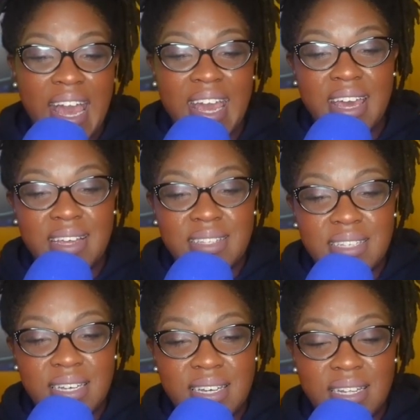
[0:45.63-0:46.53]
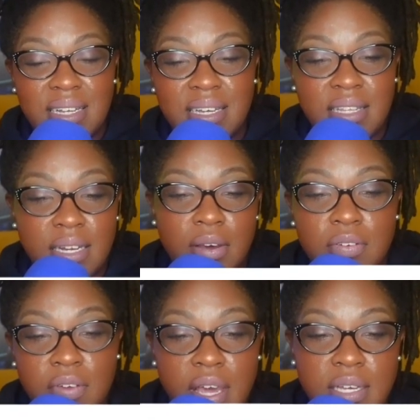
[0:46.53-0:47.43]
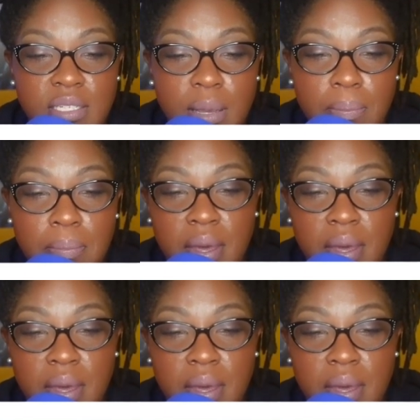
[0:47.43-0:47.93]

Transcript: And to click the notification